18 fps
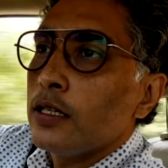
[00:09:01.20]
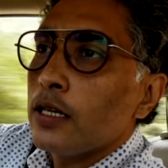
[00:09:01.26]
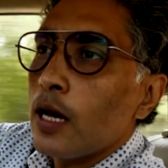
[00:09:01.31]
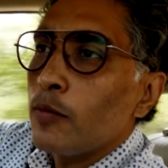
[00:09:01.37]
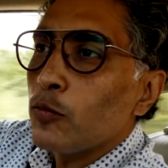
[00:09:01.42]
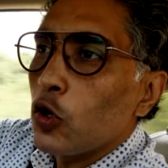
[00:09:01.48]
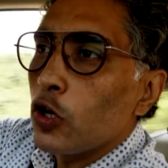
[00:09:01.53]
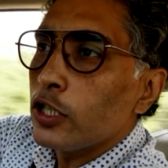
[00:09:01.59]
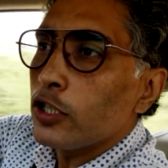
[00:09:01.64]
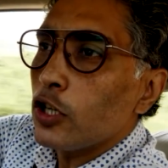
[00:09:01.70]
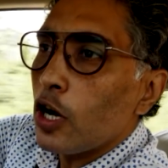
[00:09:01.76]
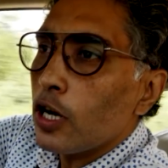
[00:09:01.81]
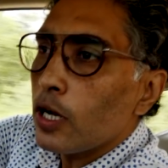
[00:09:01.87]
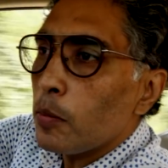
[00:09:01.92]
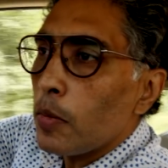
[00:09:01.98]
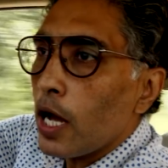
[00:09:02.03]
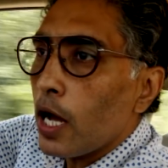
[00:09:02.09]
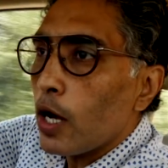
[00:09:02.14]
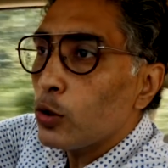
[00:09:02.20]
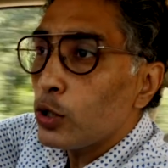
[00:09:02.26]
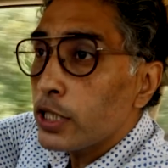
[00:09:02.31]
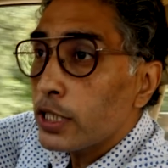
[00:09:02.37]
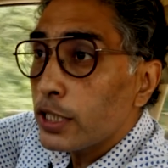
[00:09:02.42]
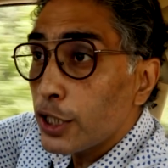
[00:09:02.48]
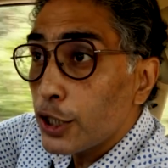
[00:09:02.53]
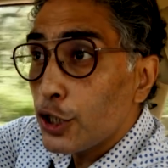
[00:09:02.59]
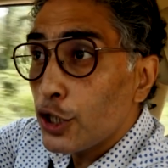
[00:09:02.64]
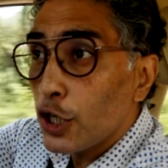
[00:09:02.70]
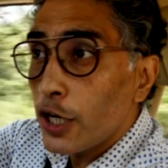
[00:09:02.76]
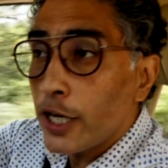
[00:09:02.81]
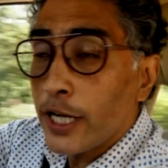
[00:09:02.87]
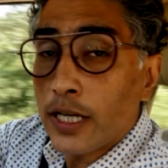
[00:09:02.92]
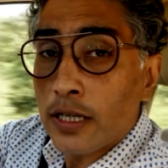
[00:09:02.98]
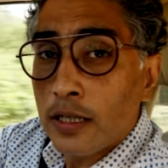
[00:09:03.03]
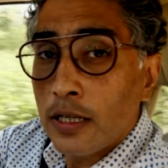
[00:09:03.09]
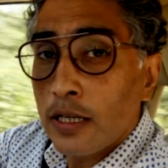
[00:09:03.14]
I'm going to talk about the
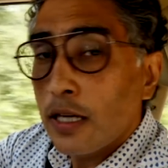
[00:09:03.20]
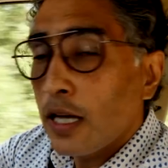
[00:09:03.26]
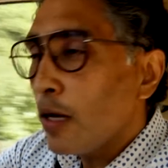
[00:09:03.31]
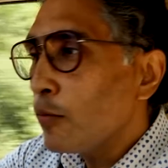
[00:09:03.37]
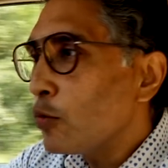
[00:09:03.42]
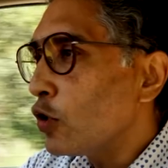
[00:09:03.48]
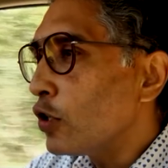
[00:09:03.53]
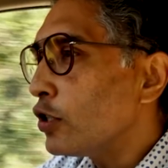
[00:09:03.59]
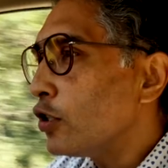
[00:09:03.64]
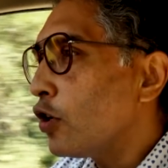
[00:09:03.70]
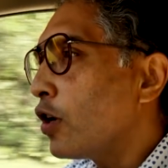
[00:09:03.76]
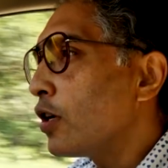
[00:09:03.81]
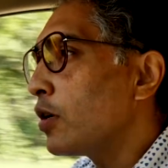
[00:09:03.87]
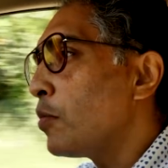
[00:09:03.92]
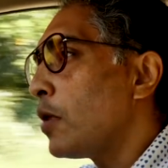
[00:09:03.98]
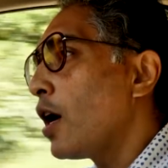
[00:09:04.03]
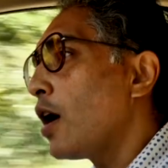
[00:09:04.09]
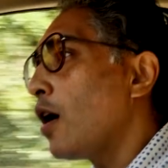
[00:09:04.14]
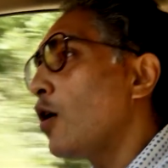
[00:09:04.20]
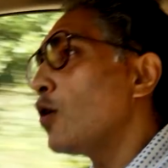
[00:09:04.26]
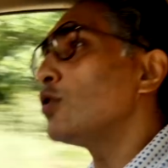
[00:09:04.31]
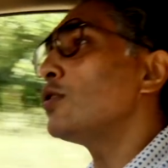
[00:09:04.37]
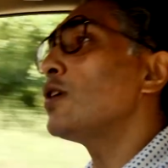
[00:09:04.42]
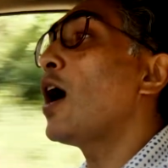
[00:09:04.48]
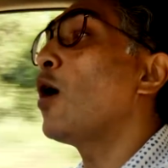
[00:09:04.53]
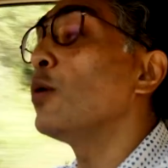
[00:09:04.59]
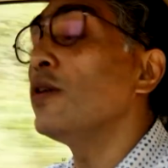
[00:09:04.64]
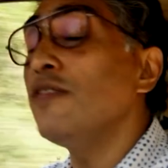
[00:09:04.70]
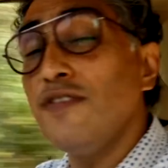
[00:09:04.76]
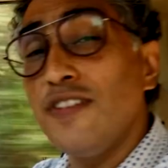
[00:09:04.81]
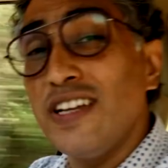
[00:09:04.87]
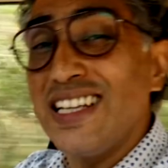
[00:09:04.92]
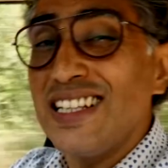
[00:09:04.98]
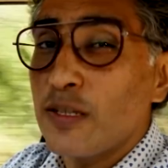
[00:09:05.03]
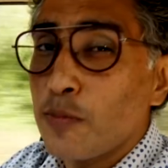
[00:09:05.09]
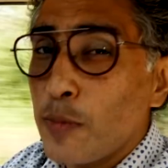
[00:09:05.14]
turn-in, I'm going to talk about how it
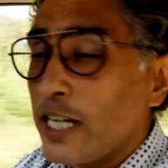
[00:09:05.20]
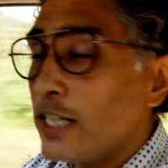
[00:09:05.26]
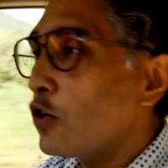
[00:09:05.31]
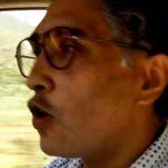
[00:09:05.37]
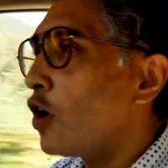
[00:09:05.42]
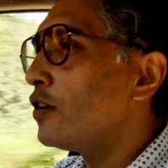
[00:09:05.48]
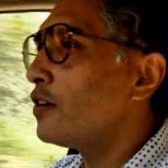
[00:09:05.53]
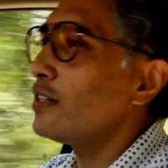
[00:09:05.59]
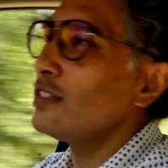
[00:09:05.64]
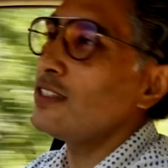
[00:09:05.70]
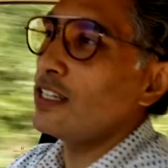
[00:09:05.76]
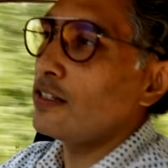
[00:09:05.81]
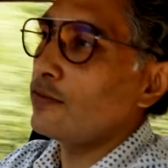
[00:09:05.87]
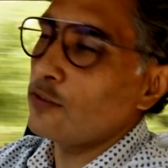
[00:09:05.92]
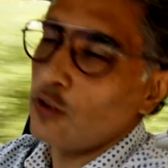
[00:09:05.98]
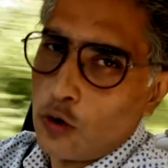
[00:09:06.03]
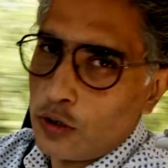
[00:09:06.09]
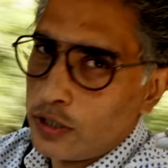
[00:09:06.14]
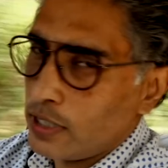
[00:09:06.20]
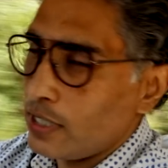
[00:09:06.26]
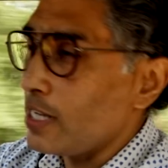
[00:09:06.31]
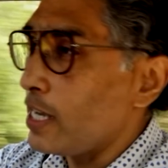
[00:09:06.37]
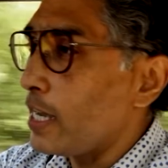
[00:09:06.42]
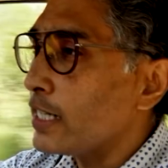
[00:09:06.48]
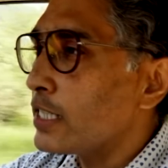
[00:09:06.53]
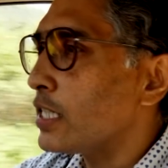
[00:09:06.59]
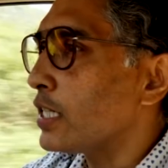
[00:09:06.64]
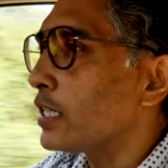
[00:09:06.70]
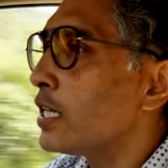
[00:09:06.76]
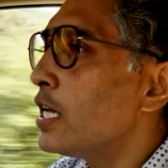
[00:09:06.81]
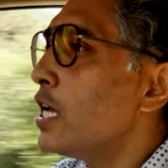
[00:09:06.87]
feels mid-corner, and then of course the exit.